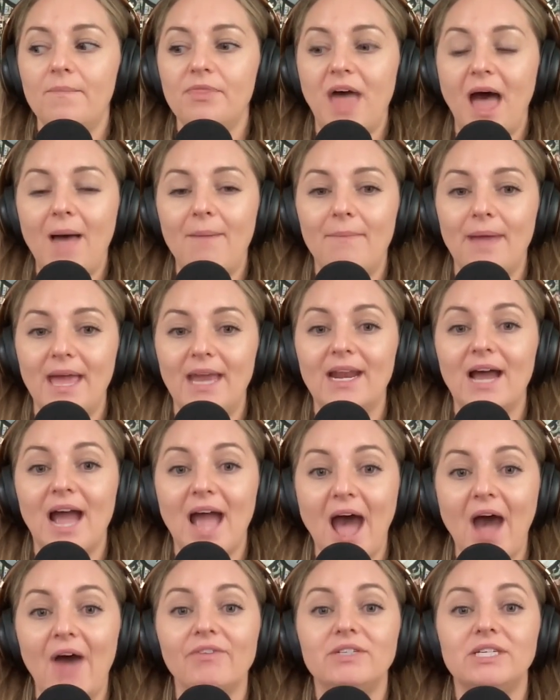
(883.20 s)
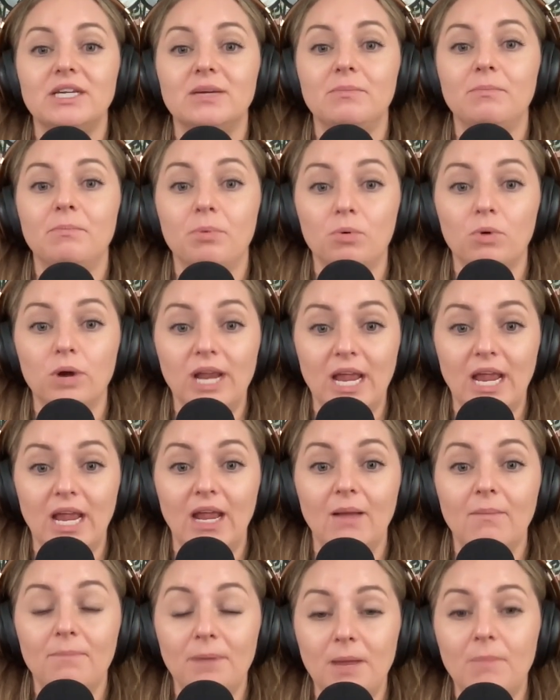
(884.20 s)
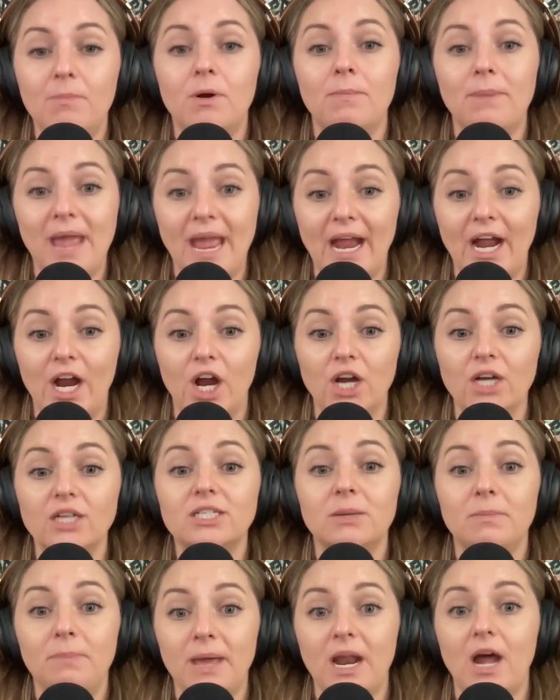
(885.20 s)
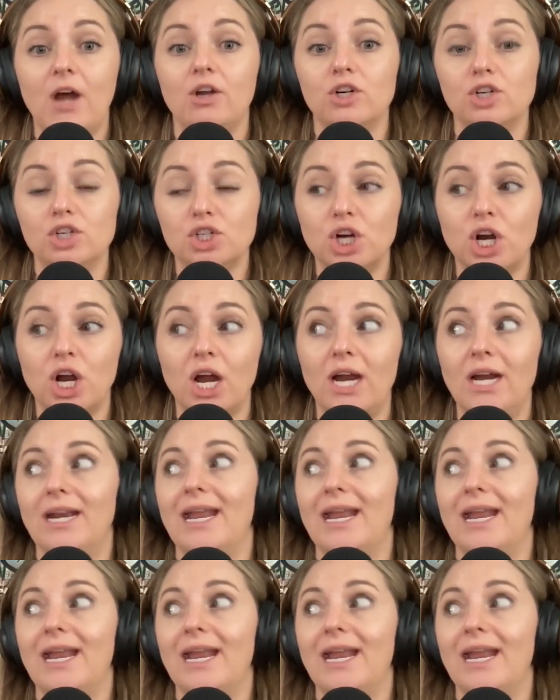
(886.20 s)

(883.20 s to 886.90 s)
that meant I have to be prepared to pit out your shirt,